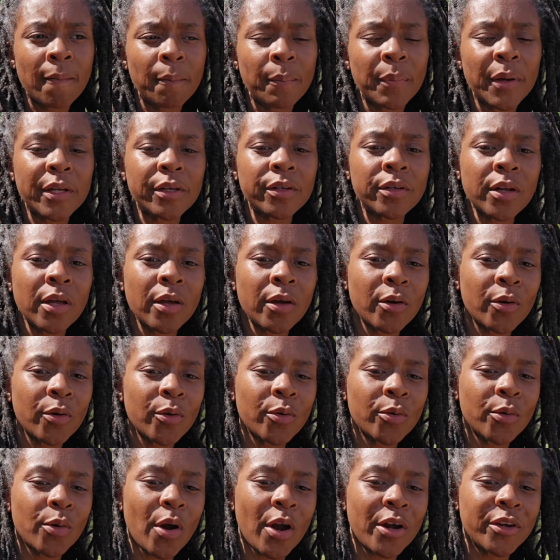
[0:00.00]
But
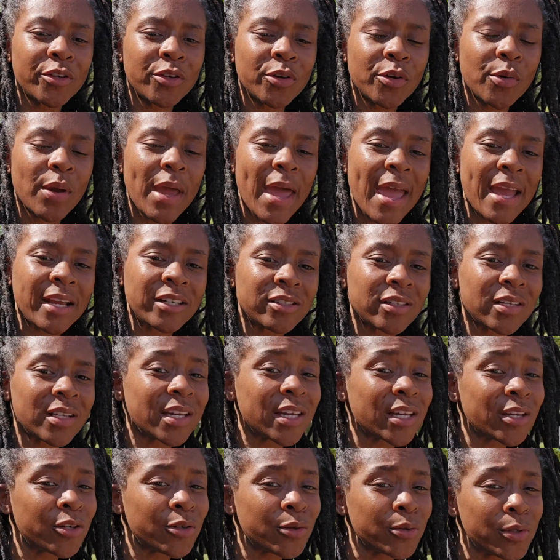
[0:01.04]
no, are you
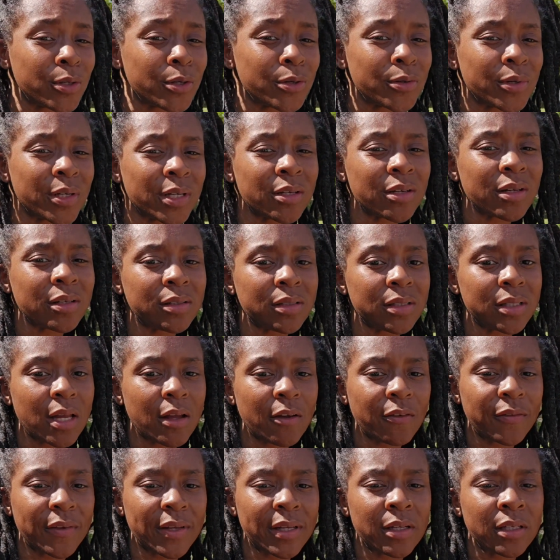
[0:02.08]
actually including
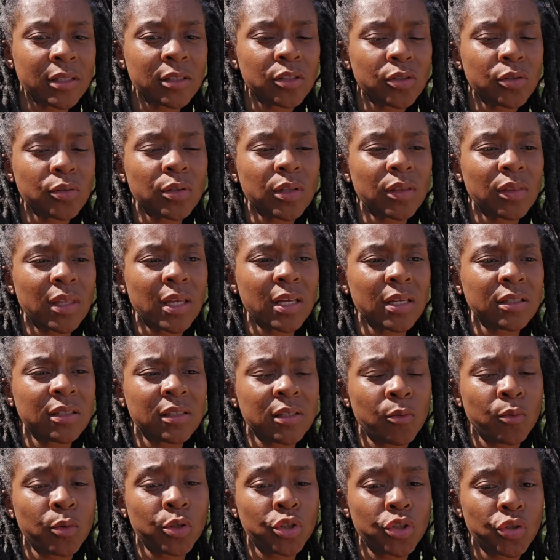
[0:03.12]
yourself into the
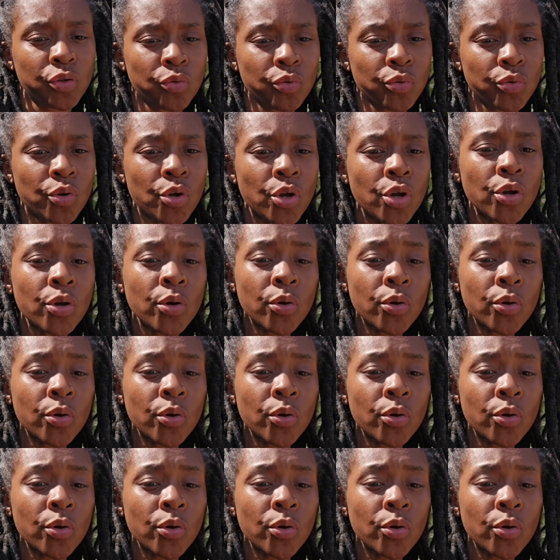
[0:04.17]
things in which you